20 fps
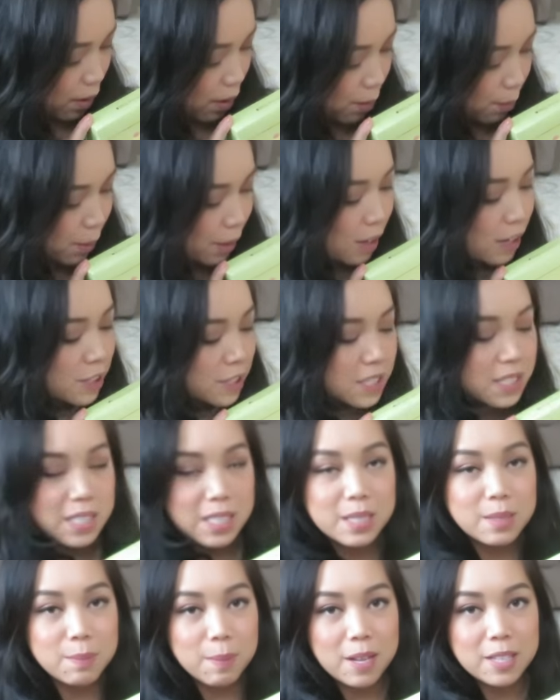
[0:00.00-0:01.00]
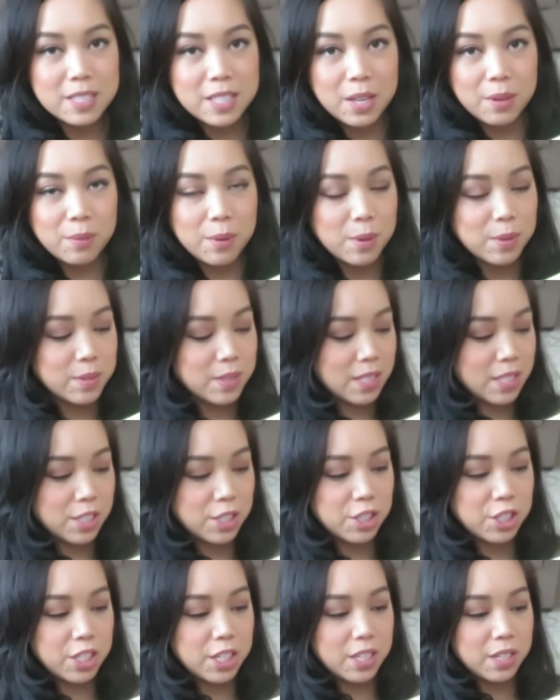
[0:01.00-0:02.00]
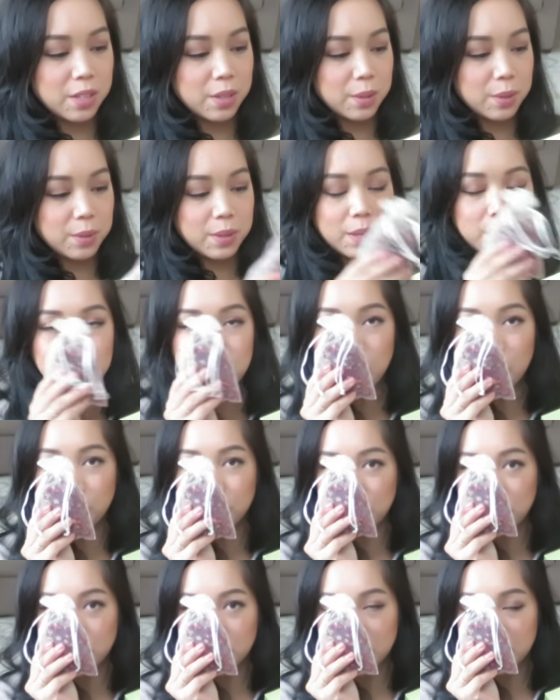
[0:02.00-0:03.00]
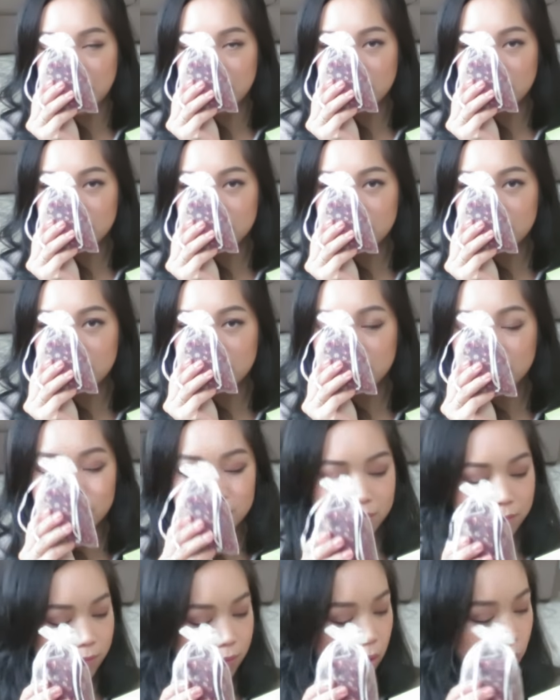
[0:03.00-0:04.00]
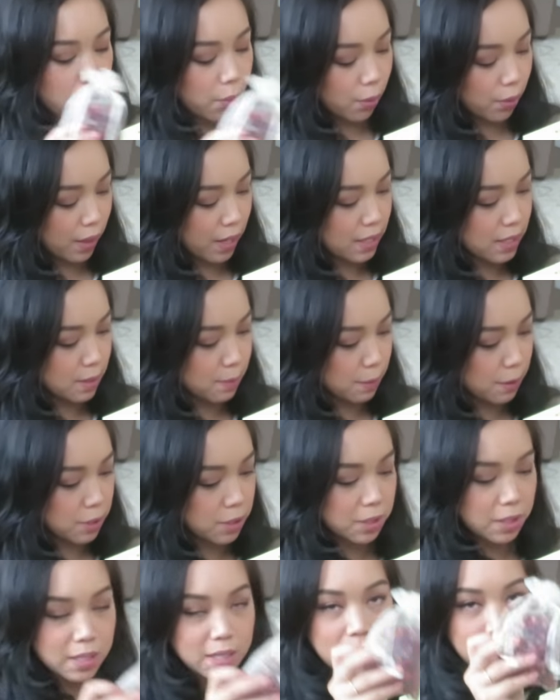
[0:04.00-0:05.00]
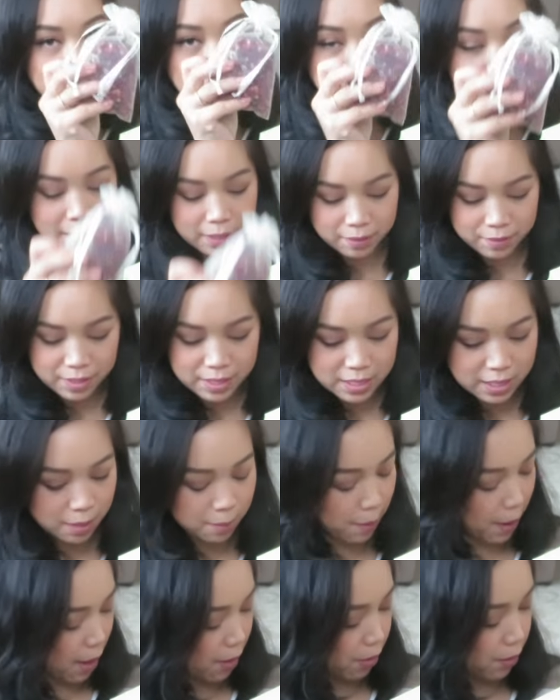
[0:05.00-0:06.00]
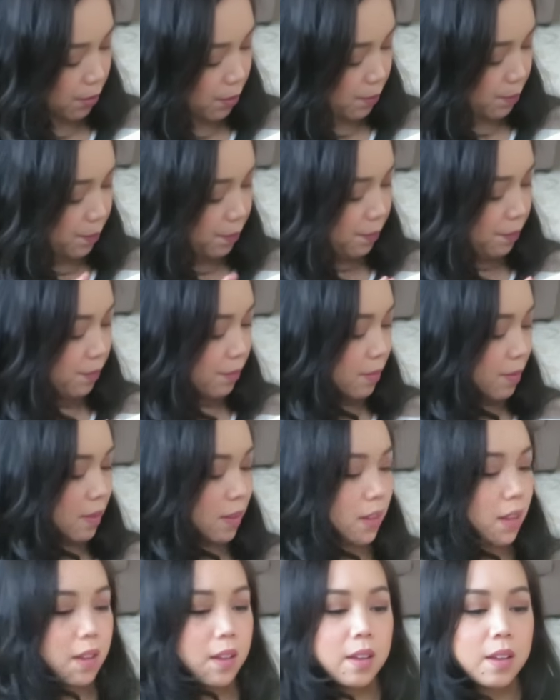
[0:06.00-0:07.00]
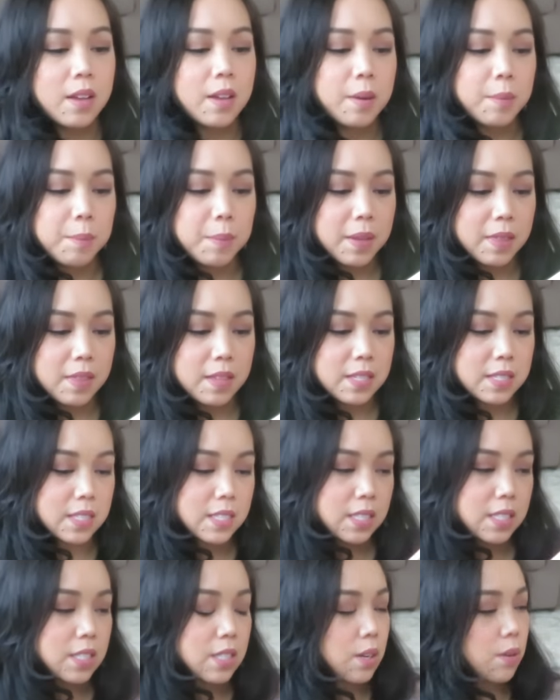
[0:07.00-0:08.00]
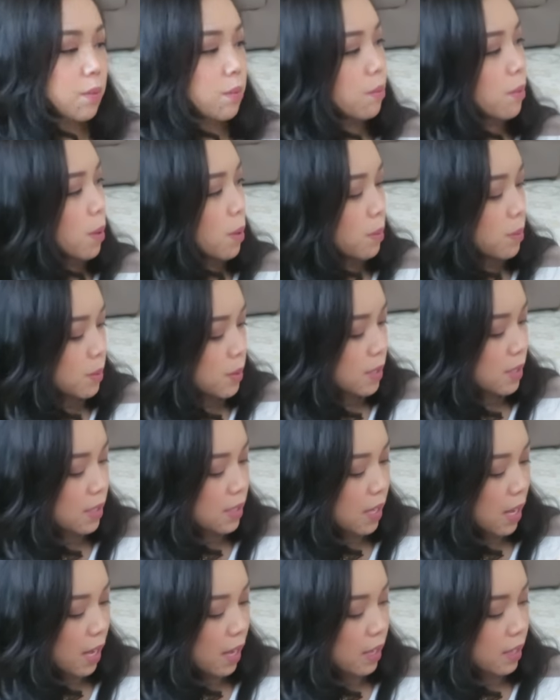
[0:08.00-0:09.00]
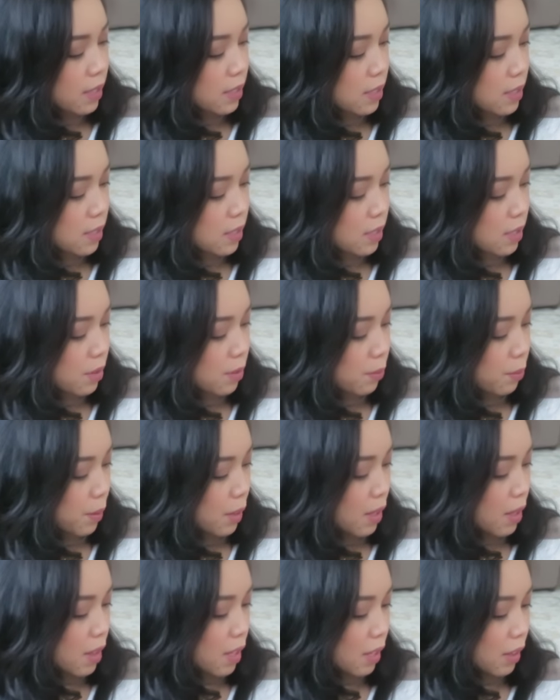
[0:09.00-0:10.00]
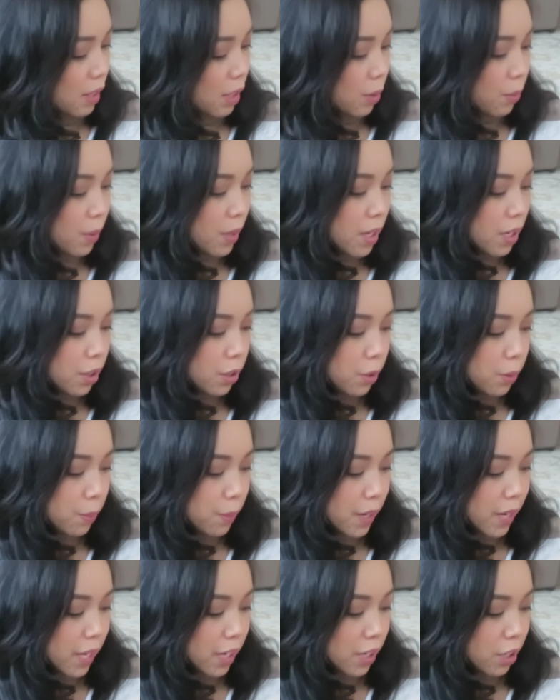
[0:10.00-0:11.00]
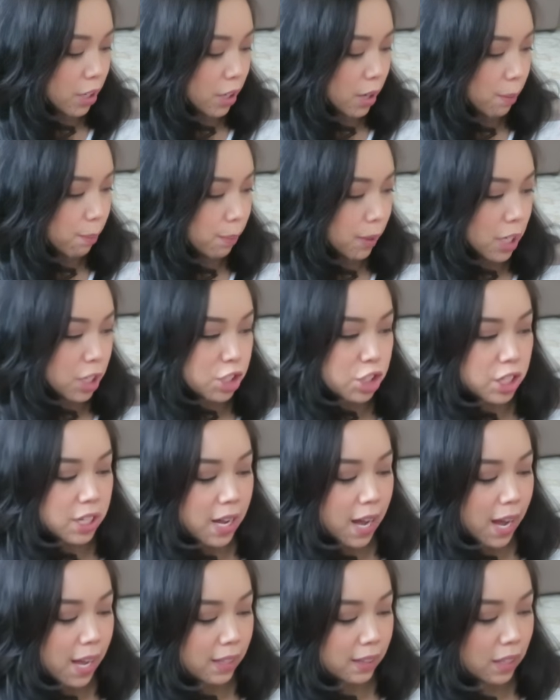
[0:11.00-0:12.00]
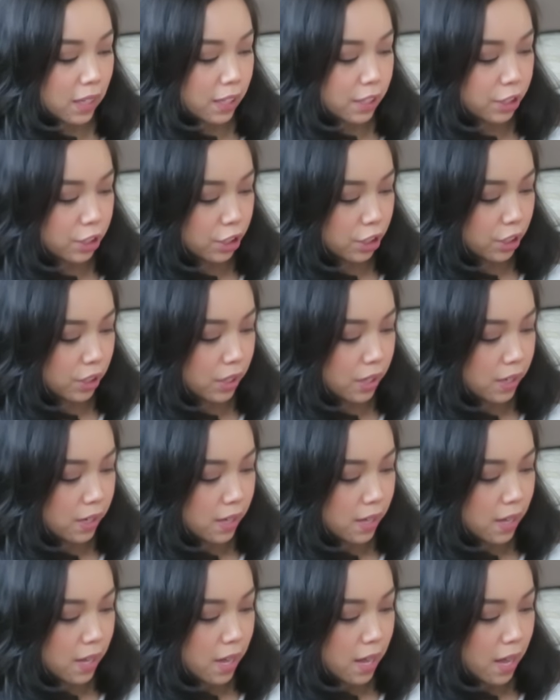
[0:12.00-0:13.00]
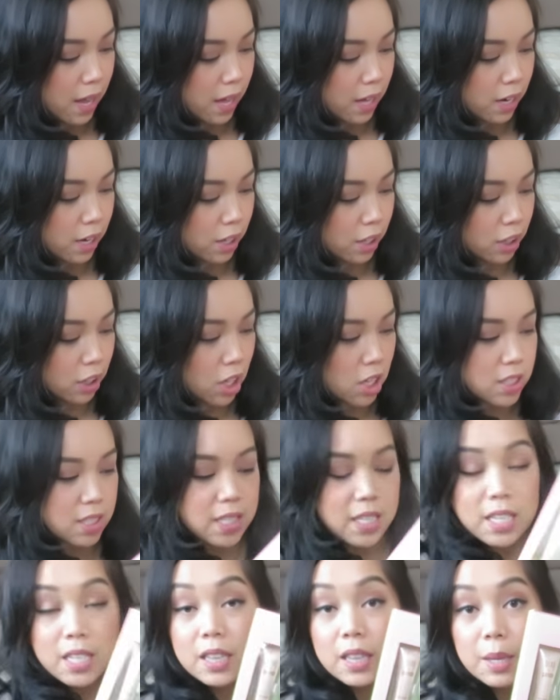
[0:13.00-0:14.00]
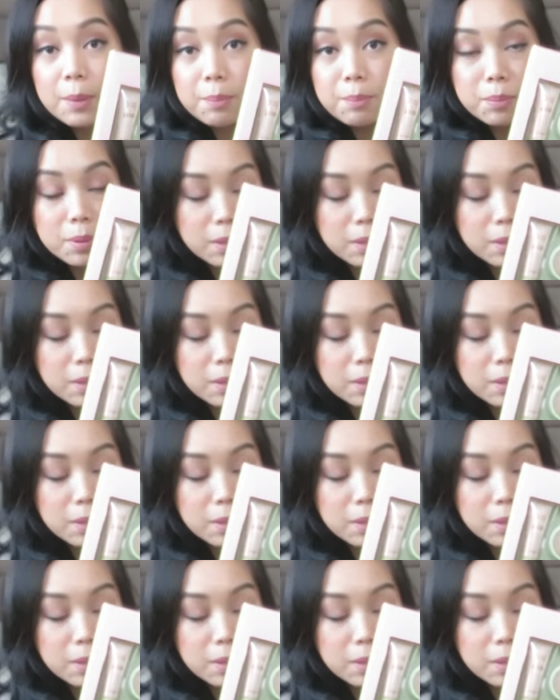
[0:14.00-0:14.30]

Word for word: Oh my gosh, it smells like roses. She included potpourri. Oh, that smells good. I'm going to leave this in the bathroom. But this is a rose set with a liquid illuminator, a blush and highlighter, and a glossy lip